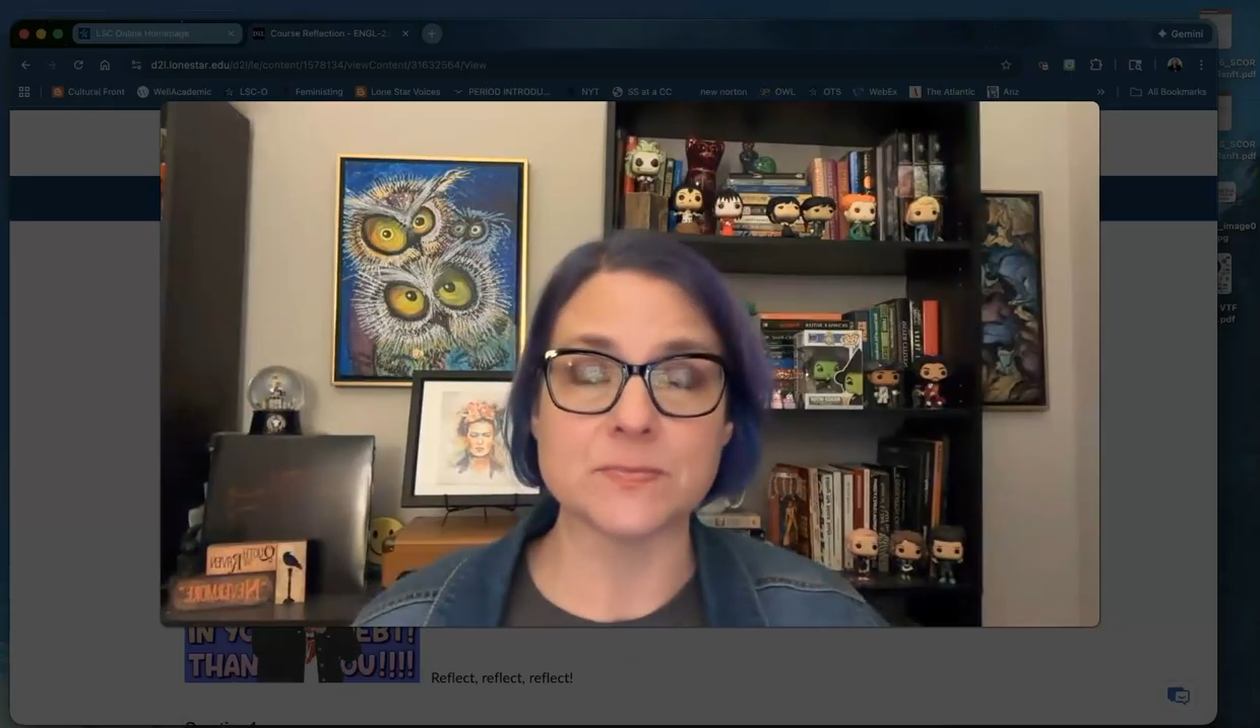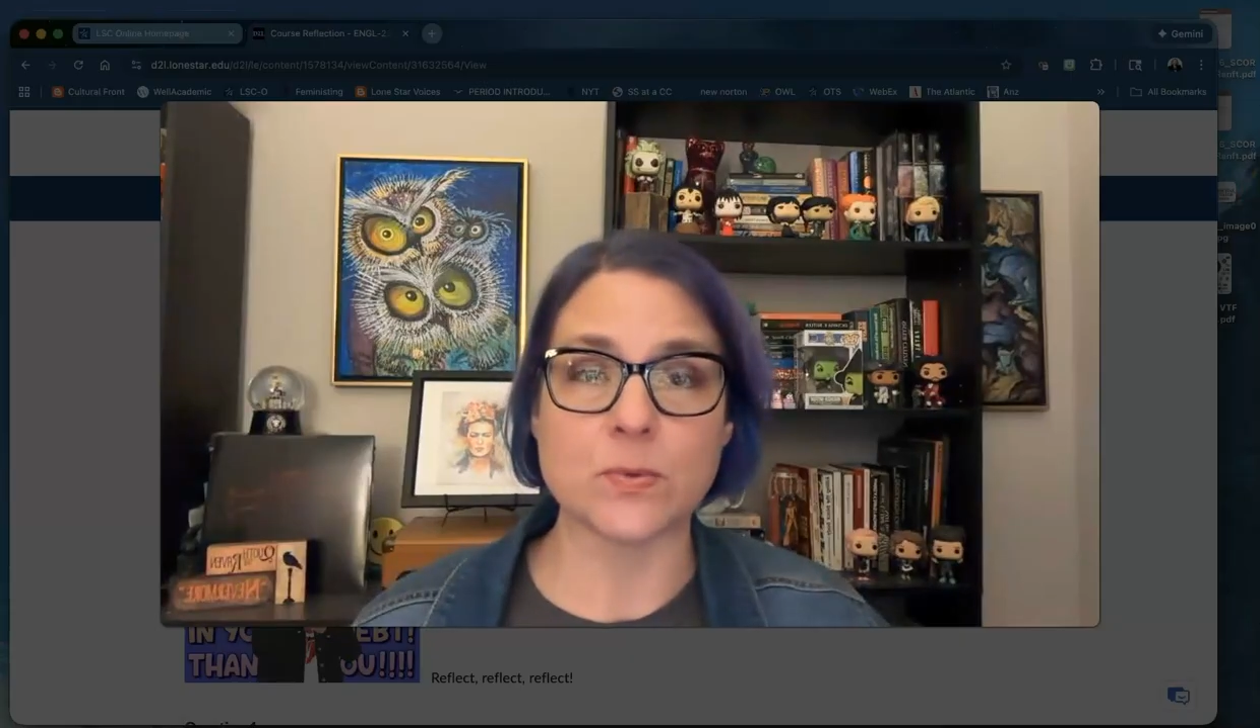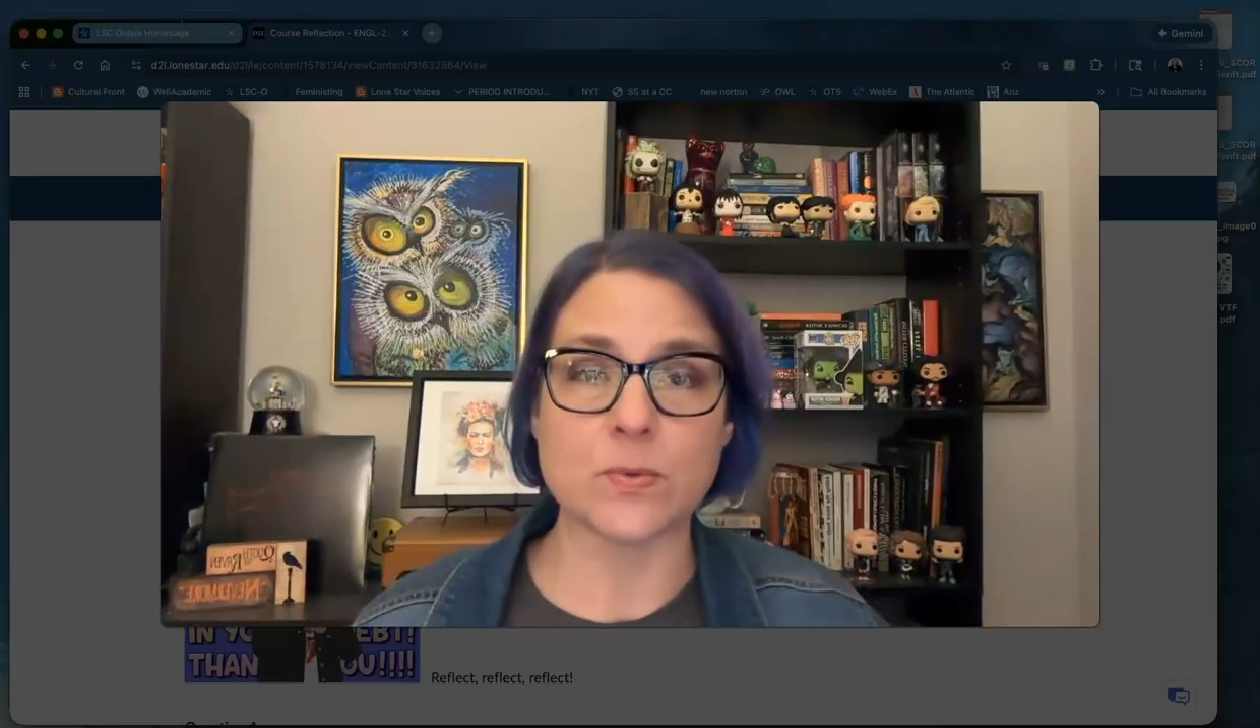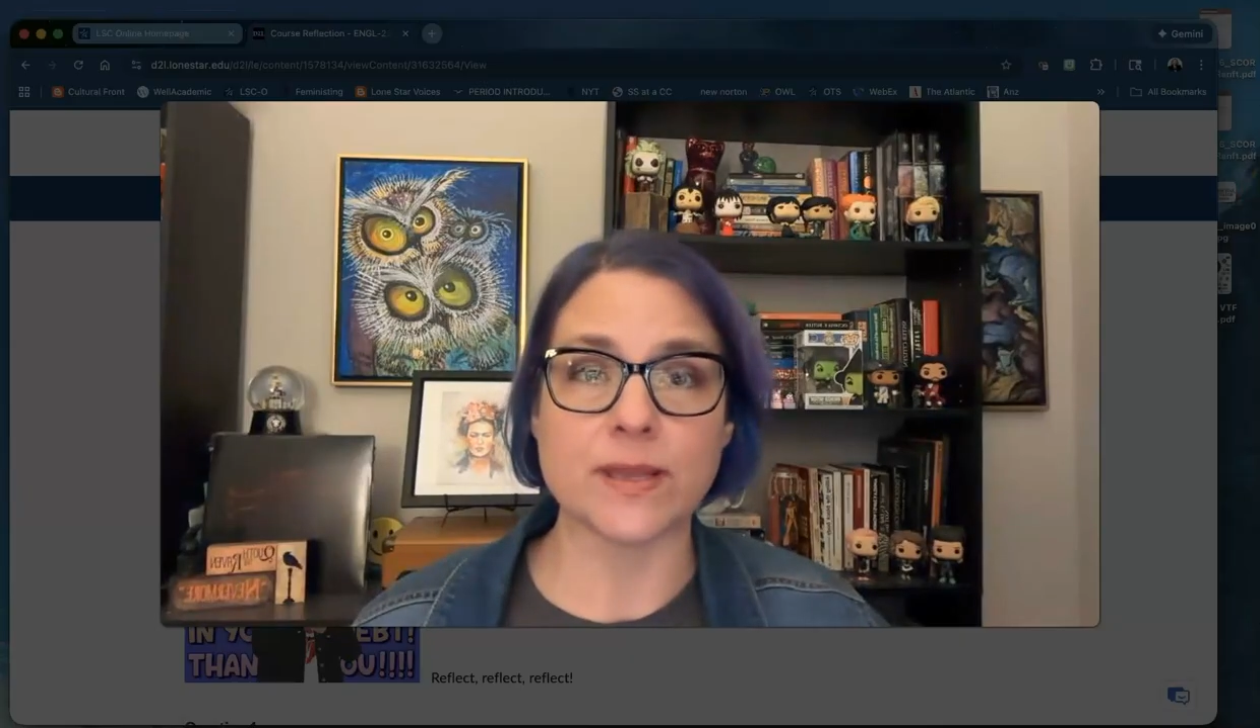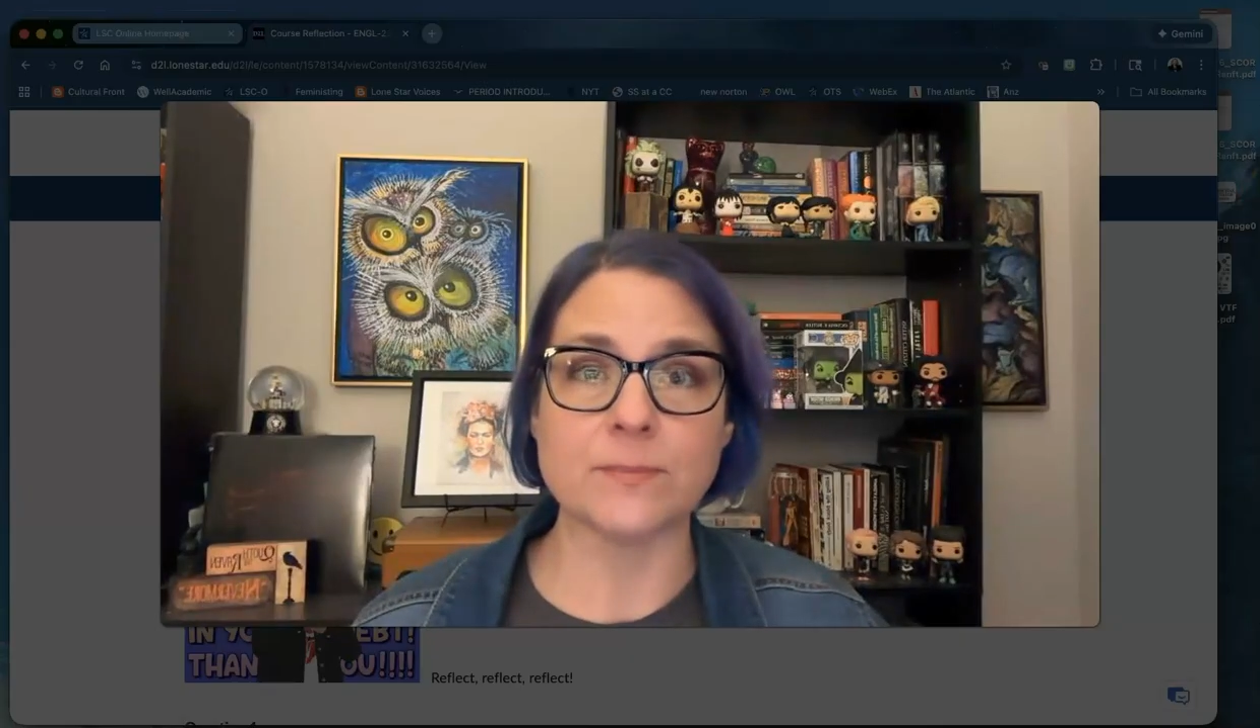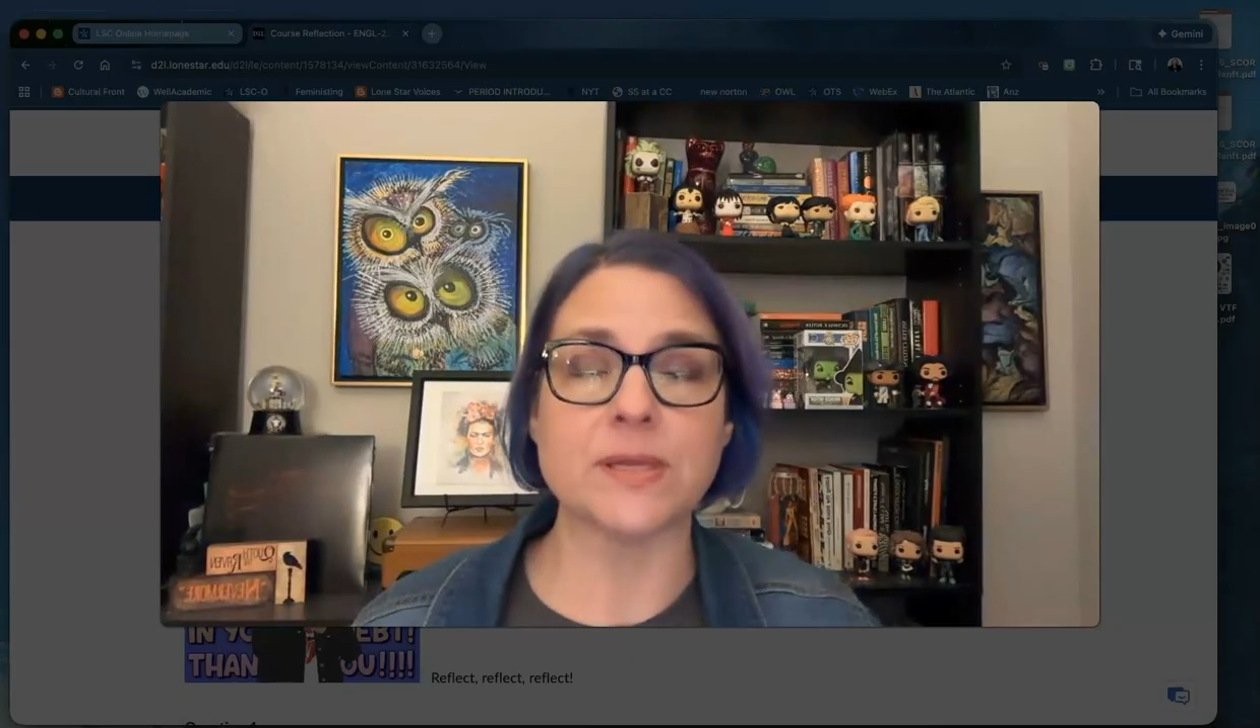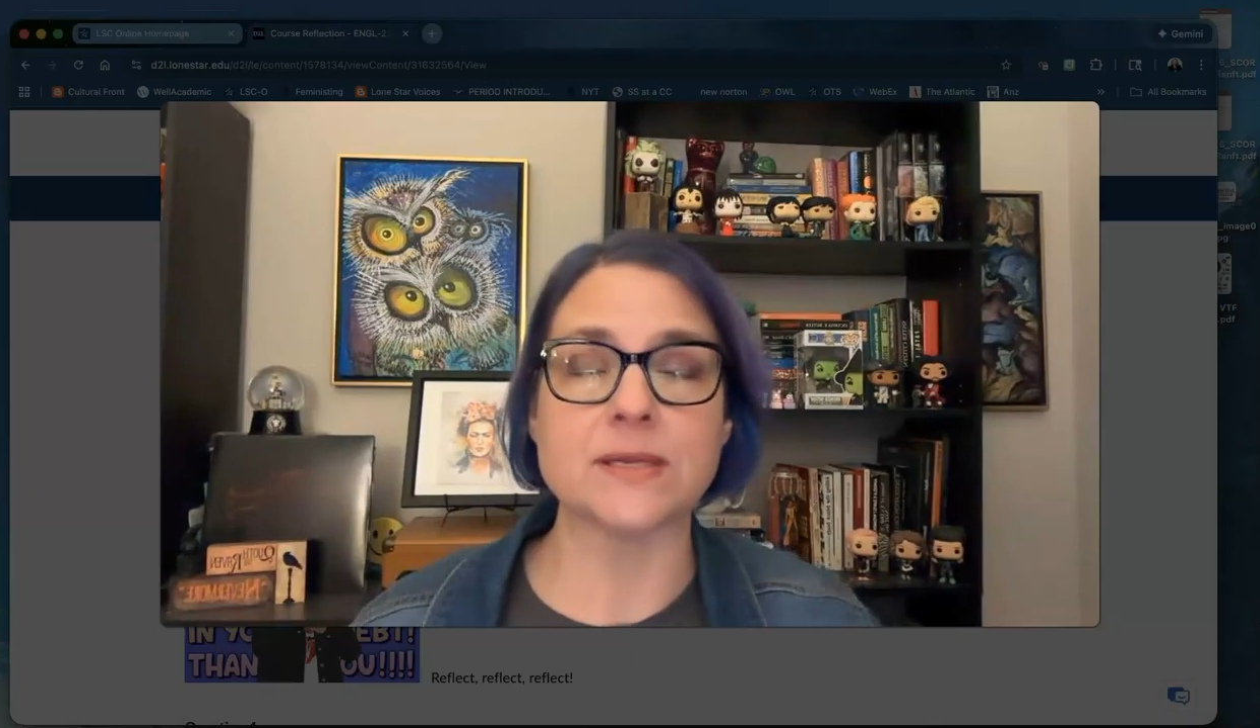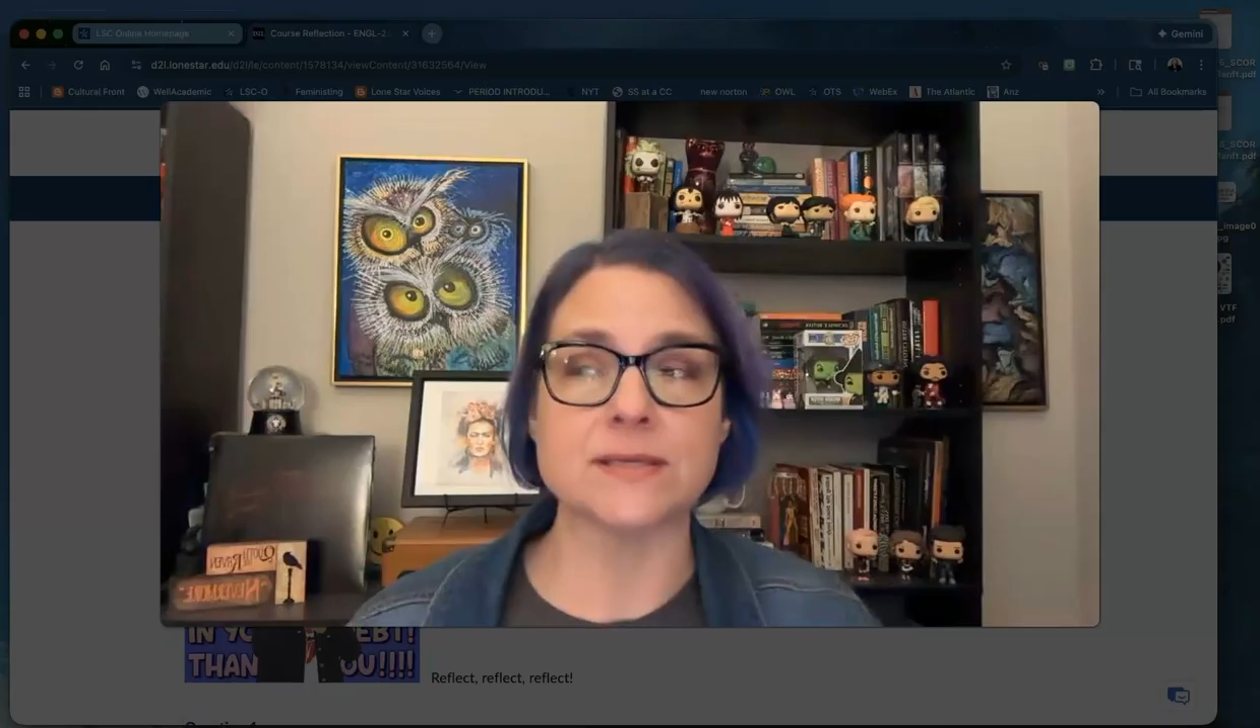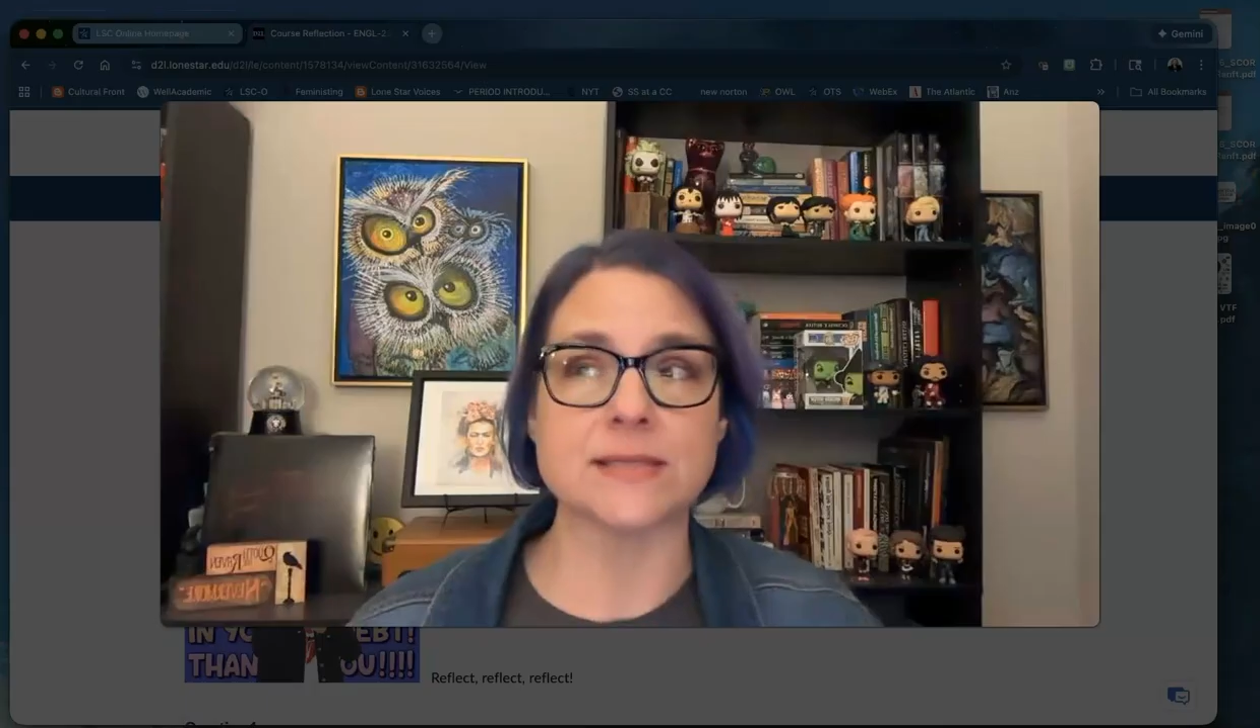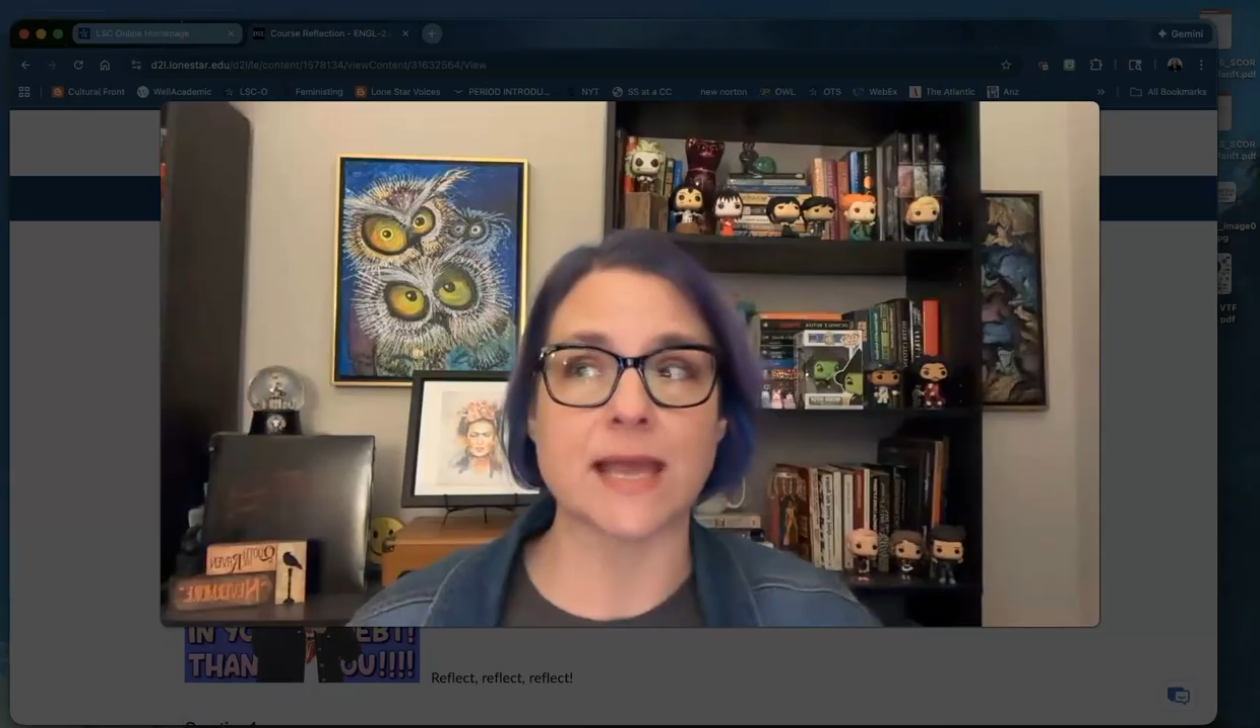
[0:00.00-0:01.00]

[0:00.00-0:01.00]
point because